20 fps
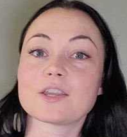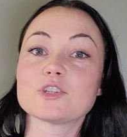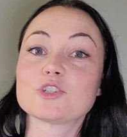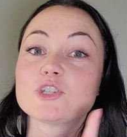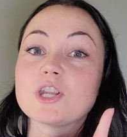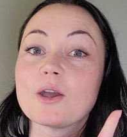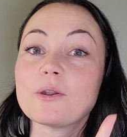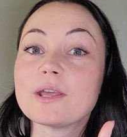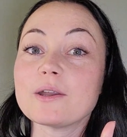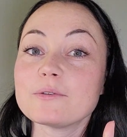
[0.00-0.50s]

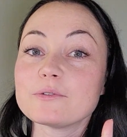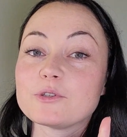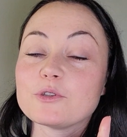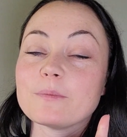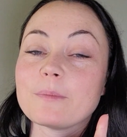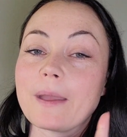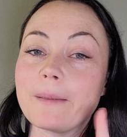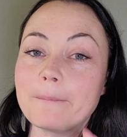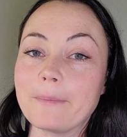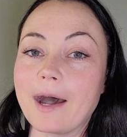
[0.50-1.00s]
Shout out to
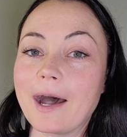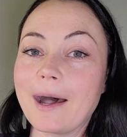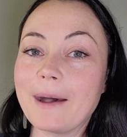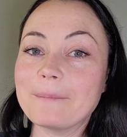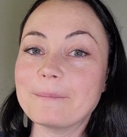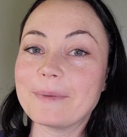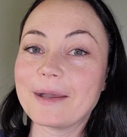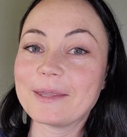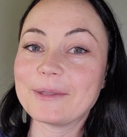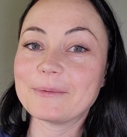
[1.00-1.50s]
my
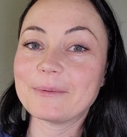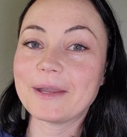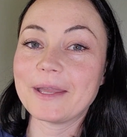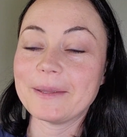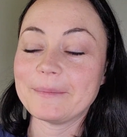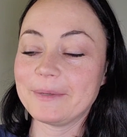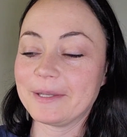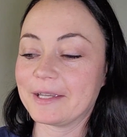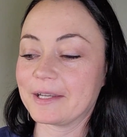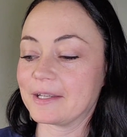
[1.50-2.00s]
mom, by the way,
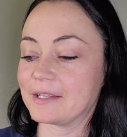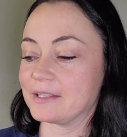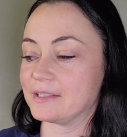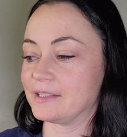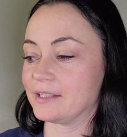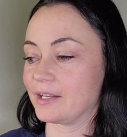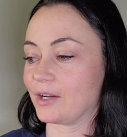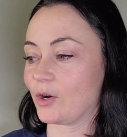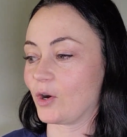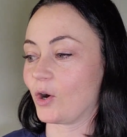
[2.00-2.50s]

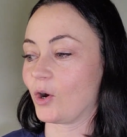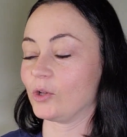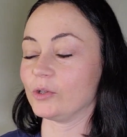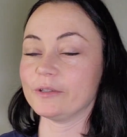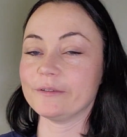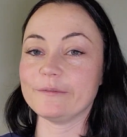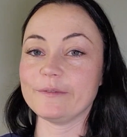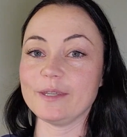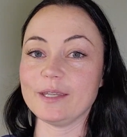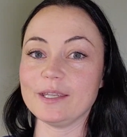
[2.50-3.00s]
because all
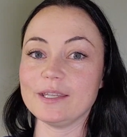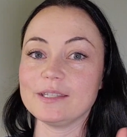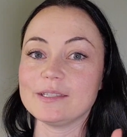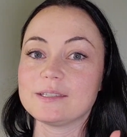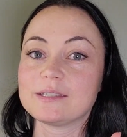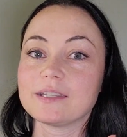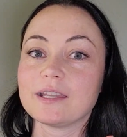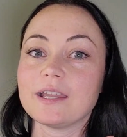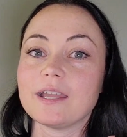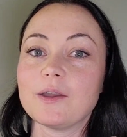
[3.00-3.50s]
of
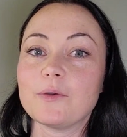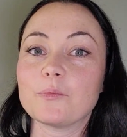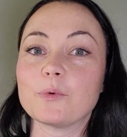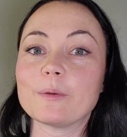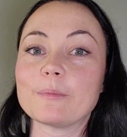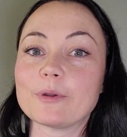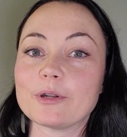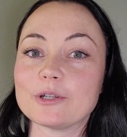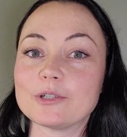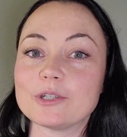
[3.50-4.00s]
these were
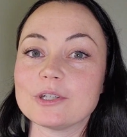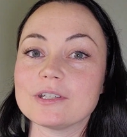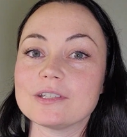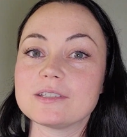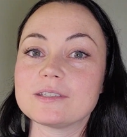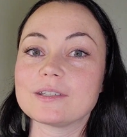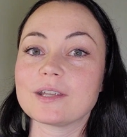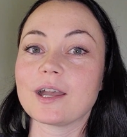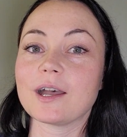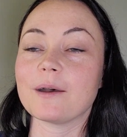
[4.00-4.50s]

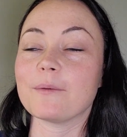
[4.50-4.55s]
purchased